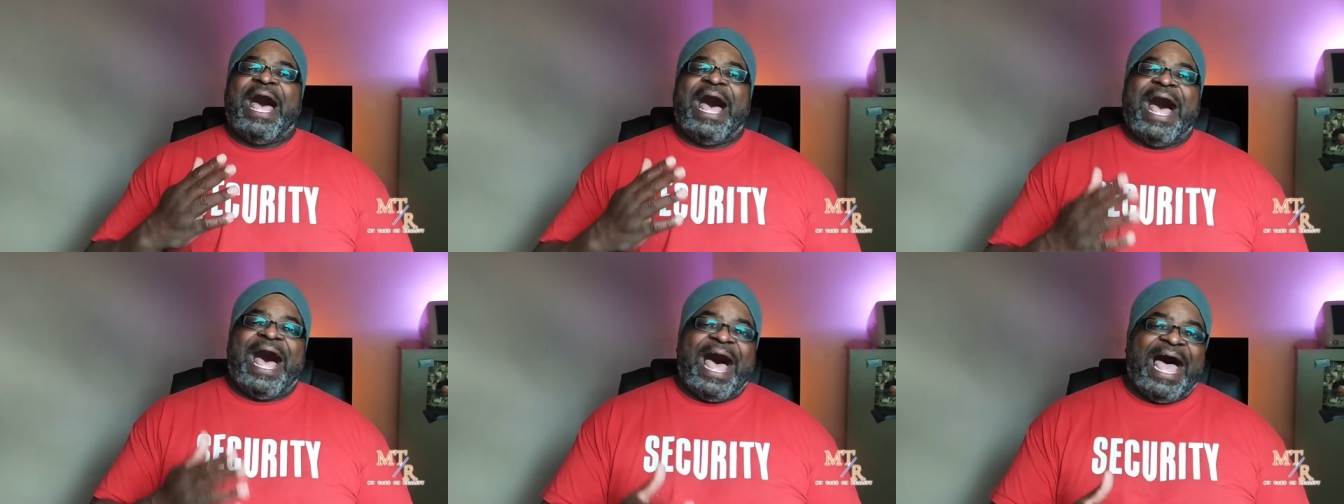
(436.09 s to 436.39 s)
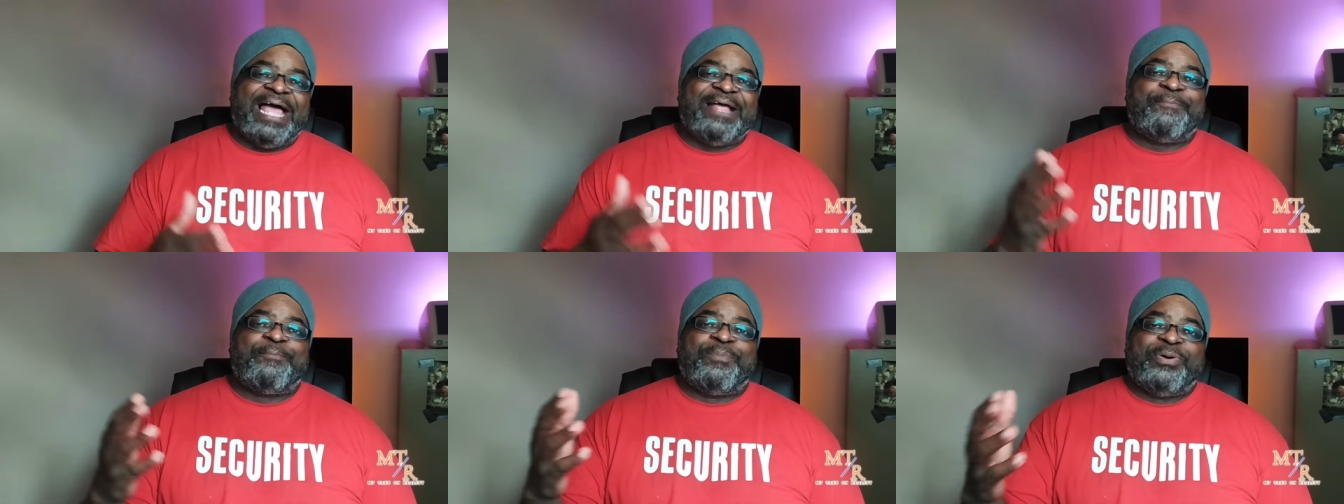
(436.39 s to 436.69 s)

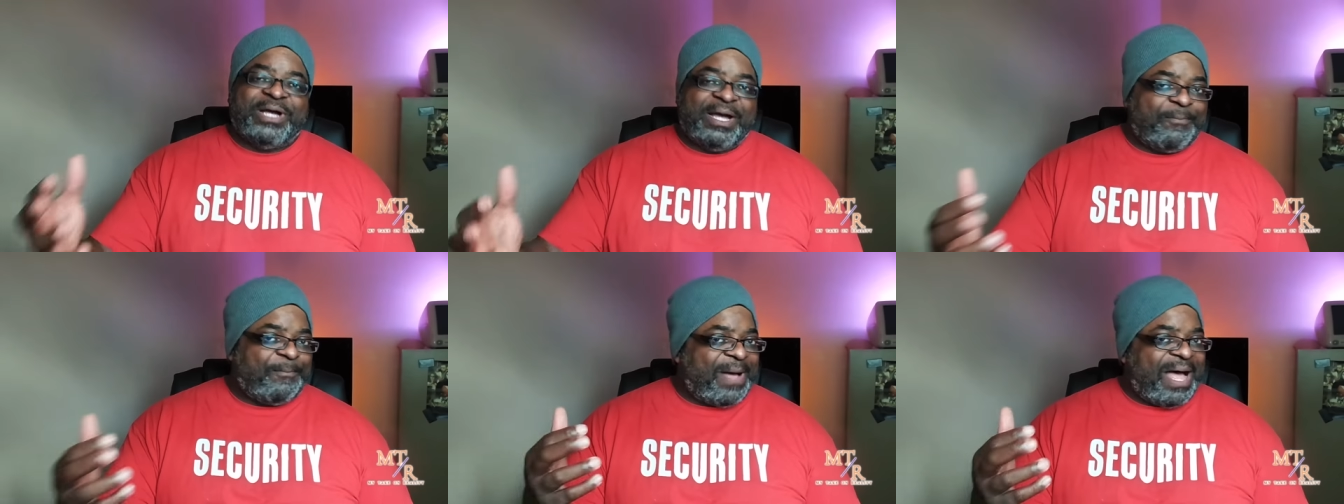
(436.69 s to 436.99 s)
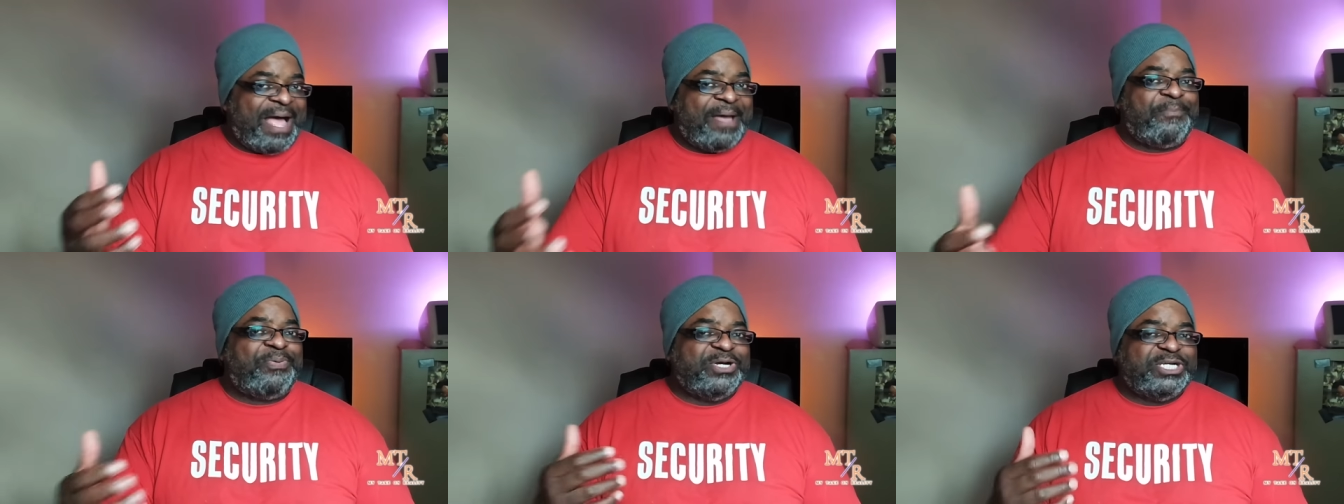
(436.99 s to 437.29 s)
I put
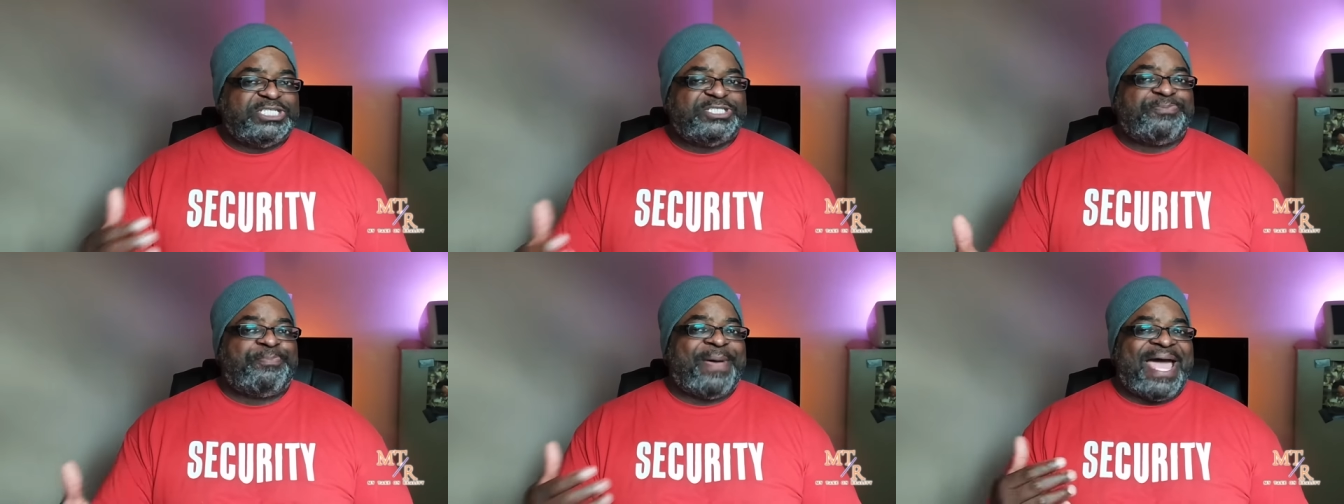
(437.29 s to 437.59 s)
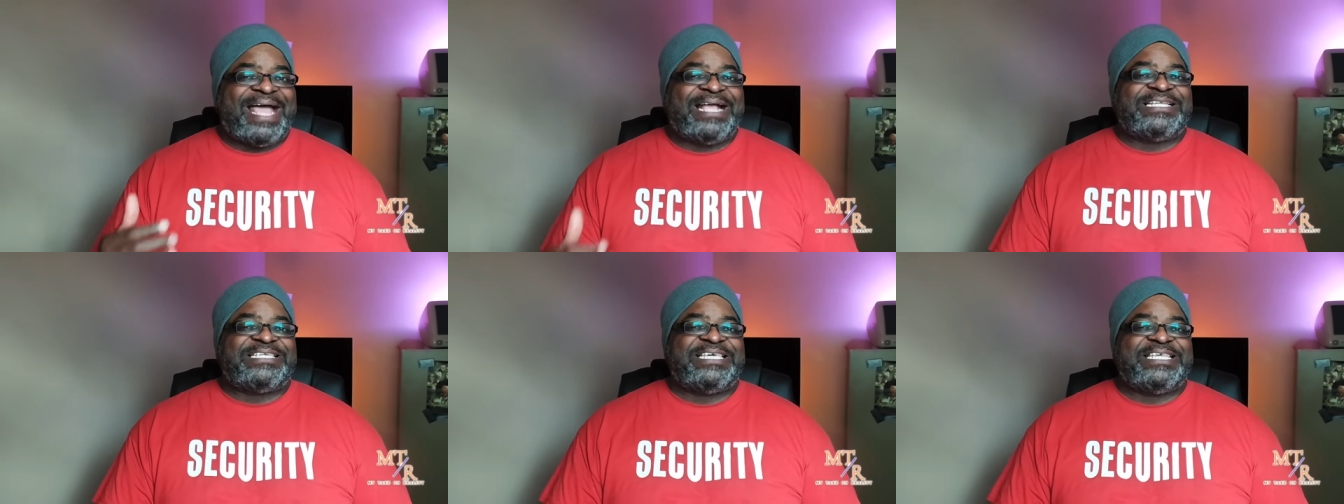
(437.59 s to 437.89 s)
my
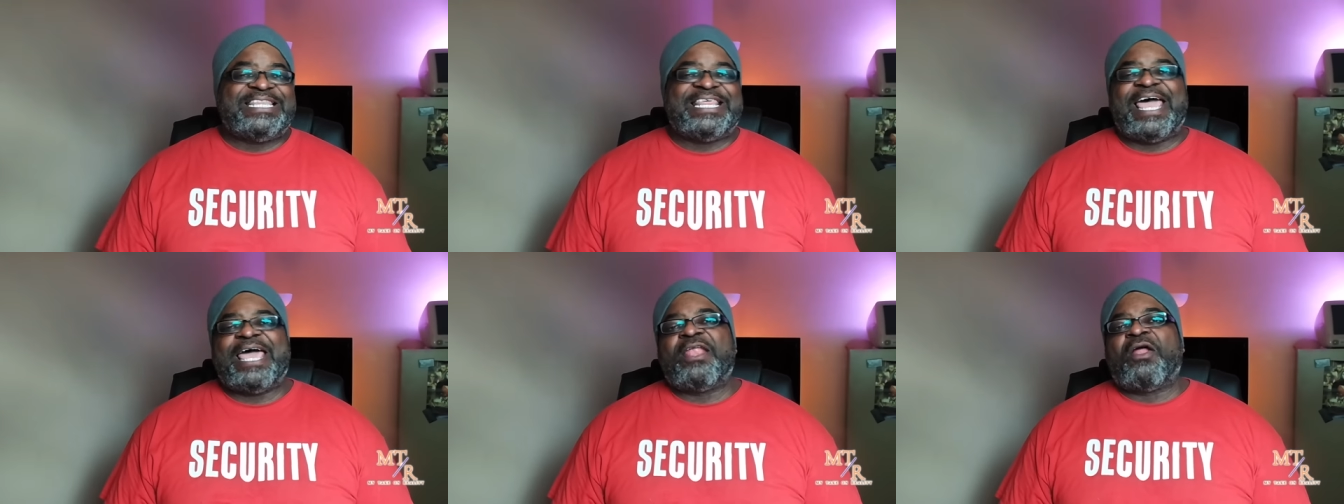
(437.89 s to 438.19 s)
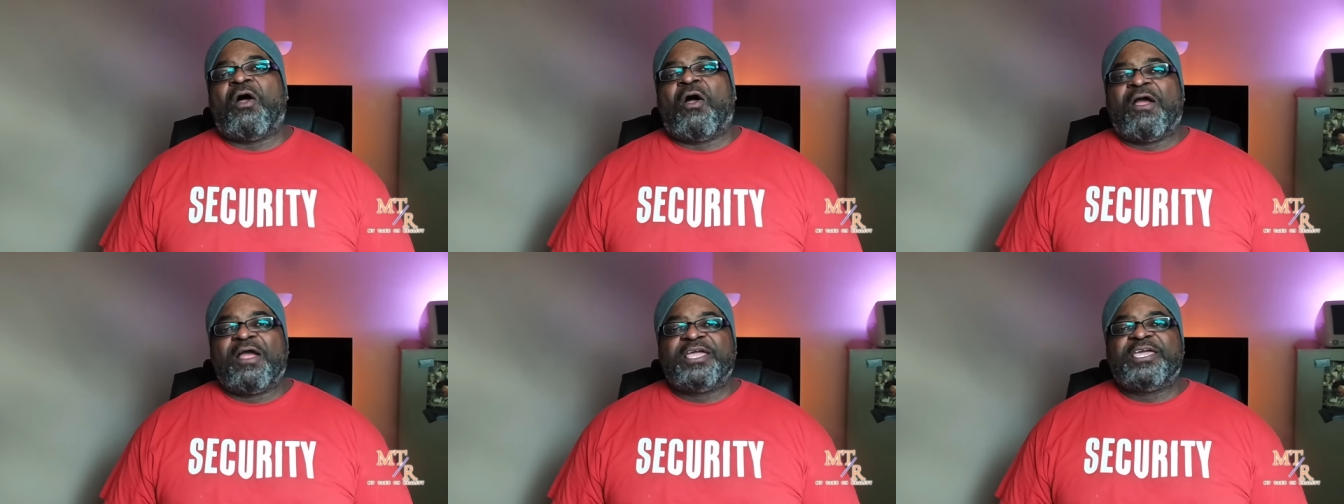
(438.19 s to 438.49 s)
pushback to that
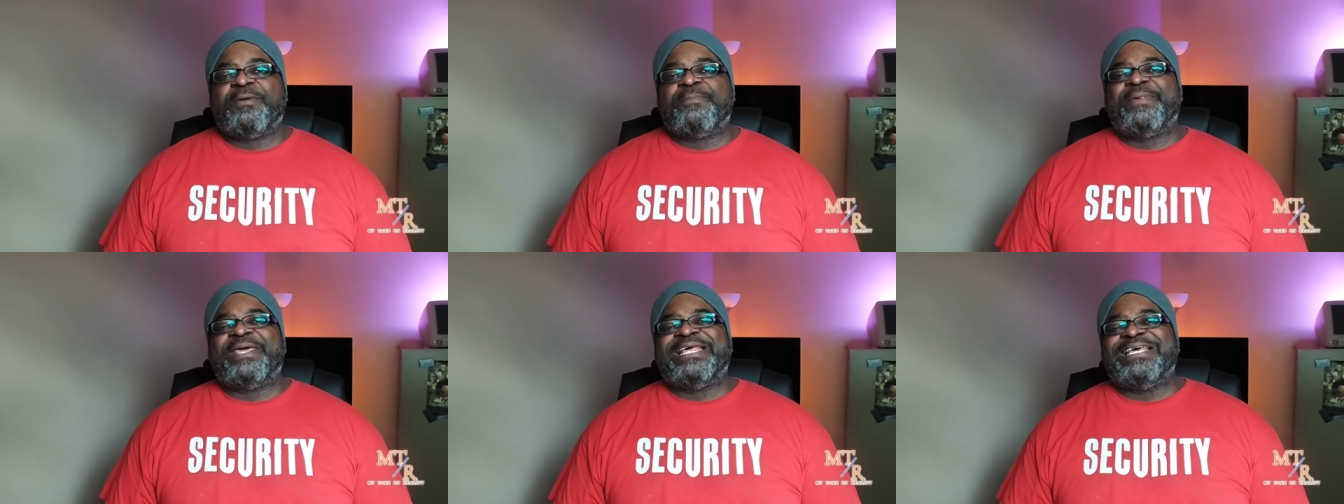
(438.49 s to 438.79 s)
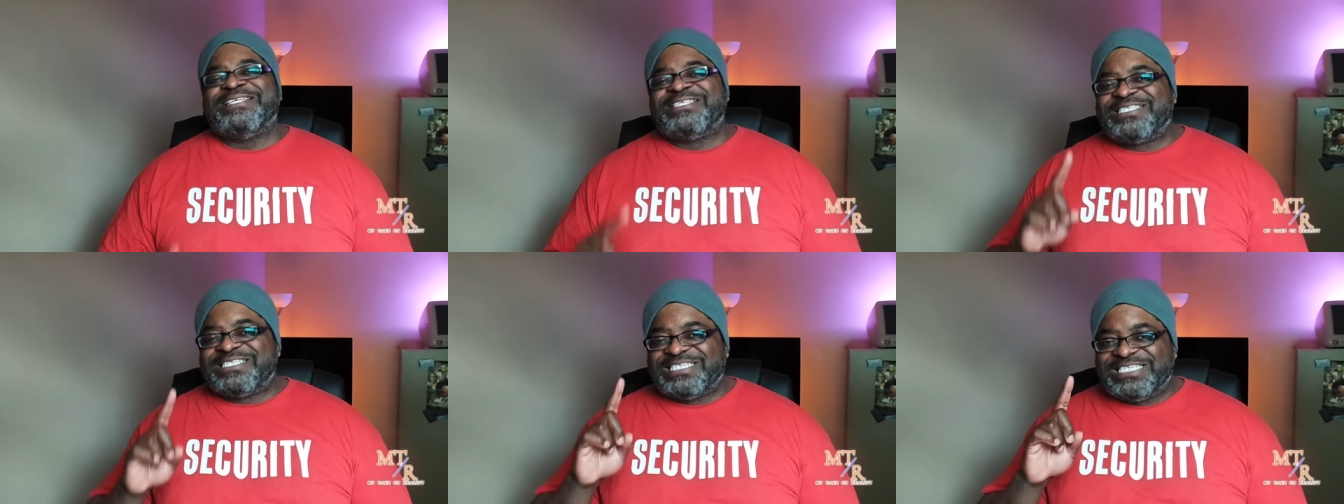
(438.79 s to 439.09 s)
argument
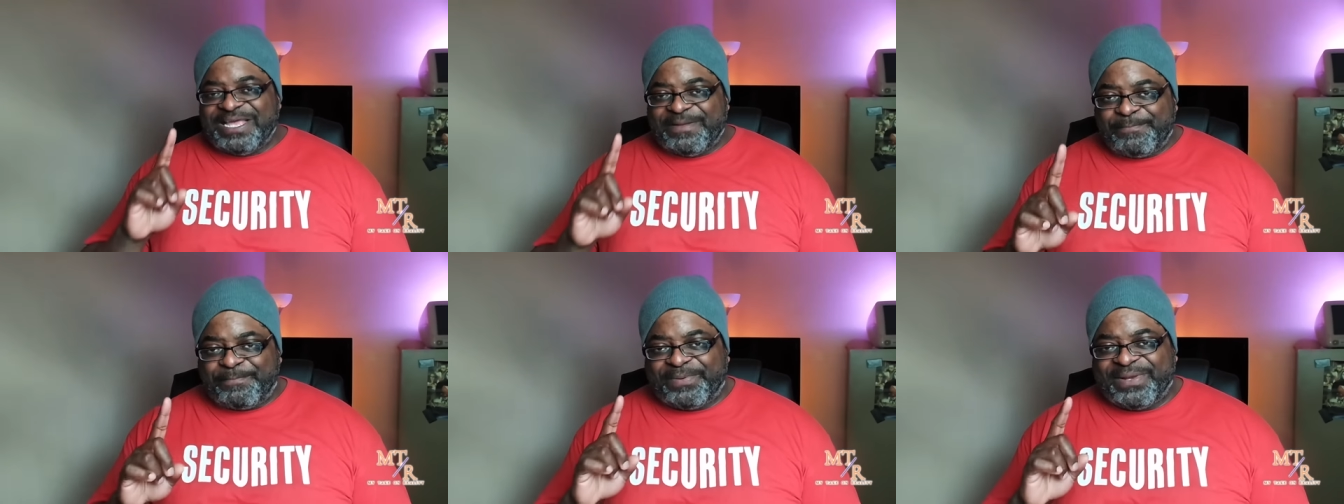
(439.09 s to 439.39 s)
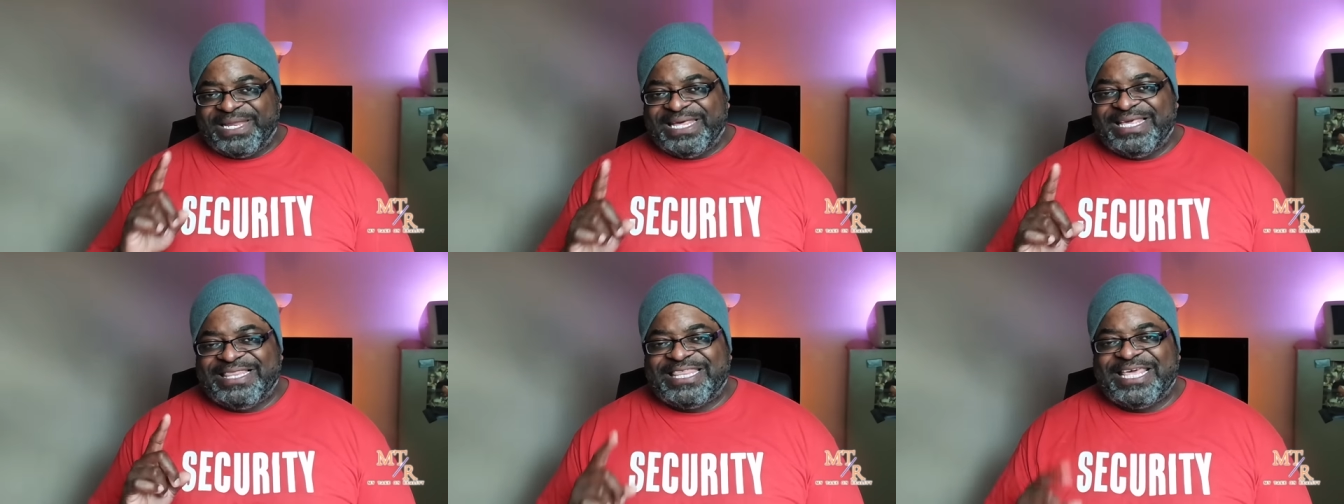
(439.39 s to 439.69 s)
is
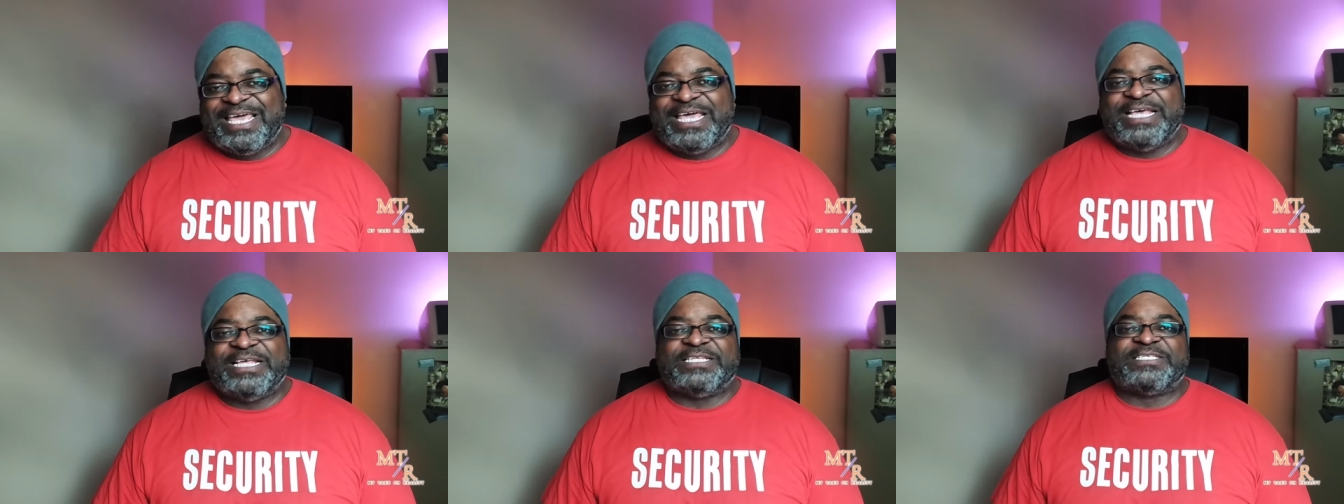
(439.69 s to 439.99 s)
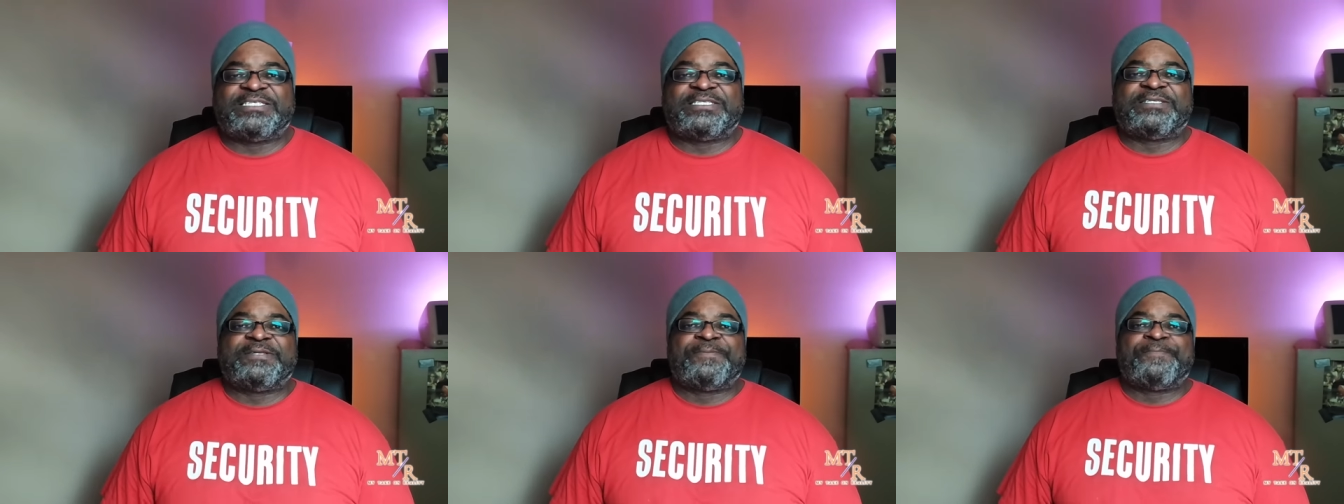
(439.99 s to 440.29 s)
simply
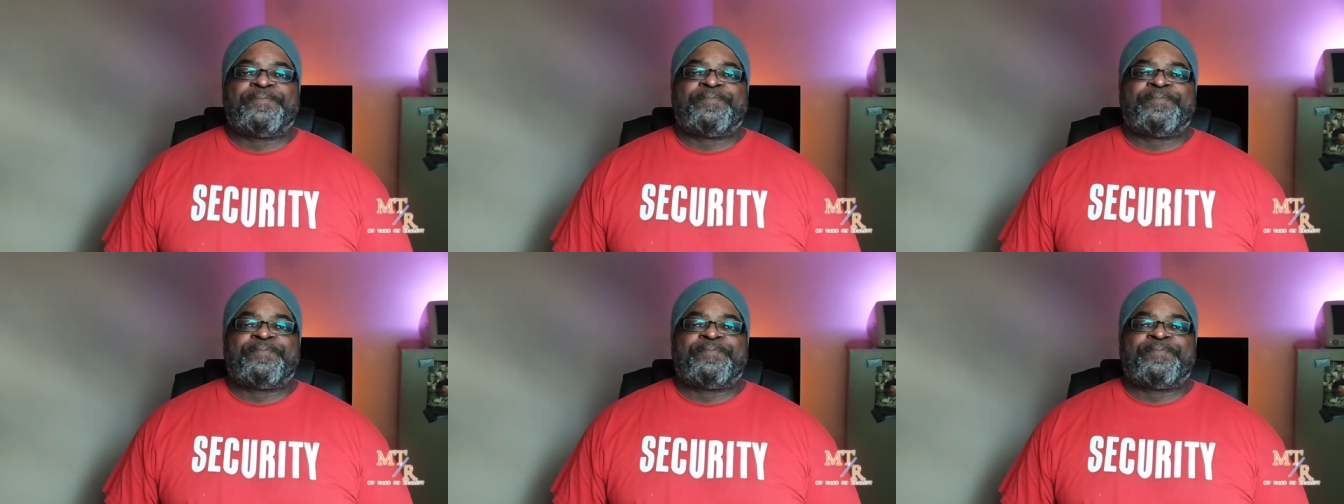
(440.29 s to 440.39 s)
this.